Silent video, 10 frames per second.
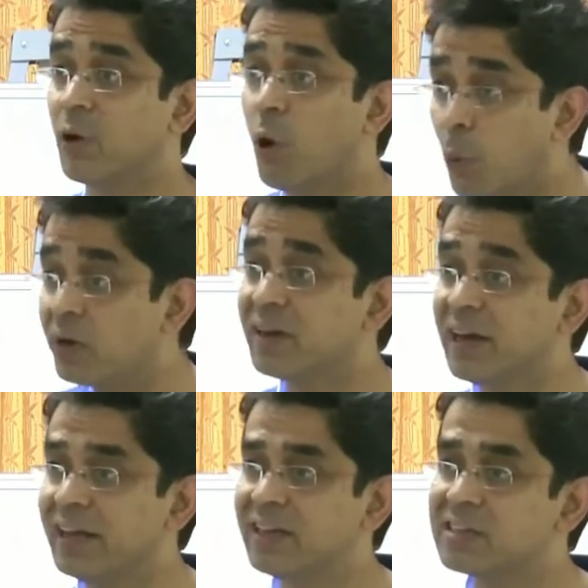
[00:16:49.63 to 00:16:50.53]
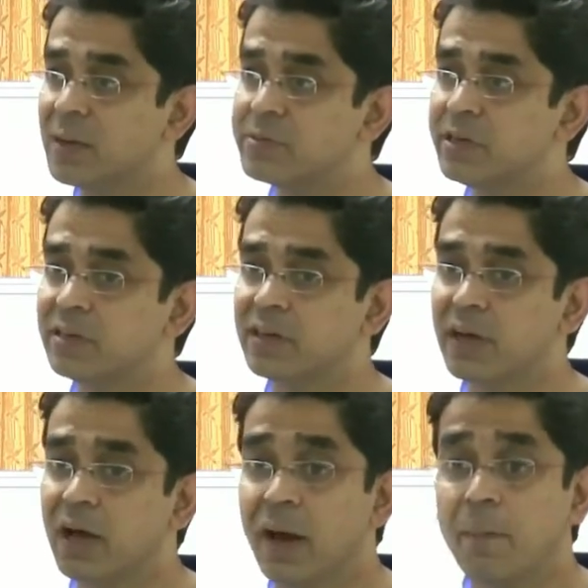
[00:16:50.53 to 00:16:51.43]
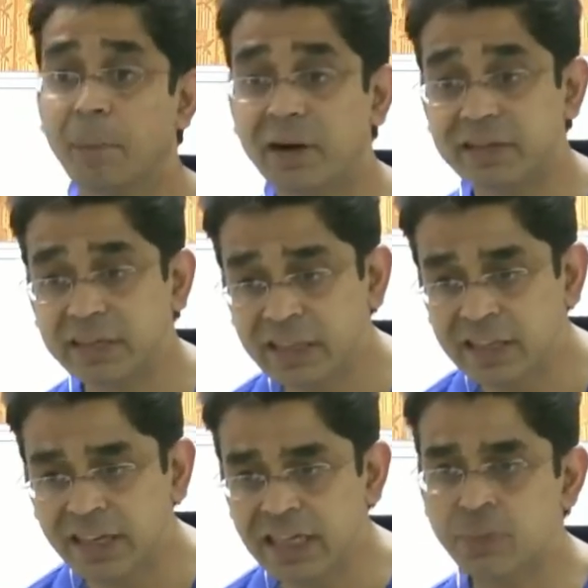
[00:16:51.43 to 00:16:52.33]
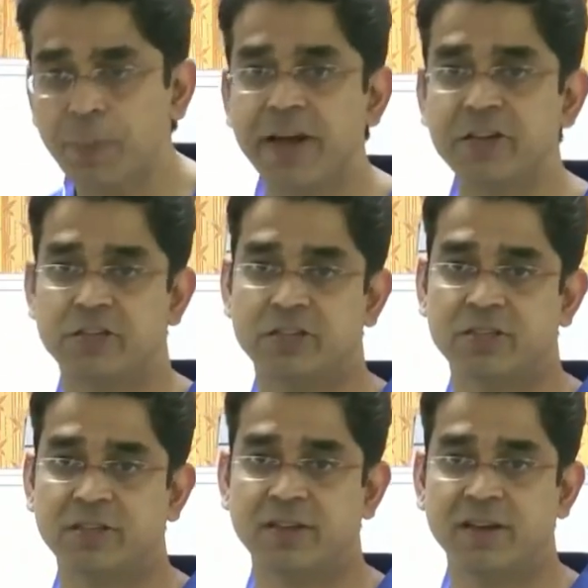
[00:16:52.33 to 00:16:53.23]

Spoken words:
overkilling the subject, but in these patients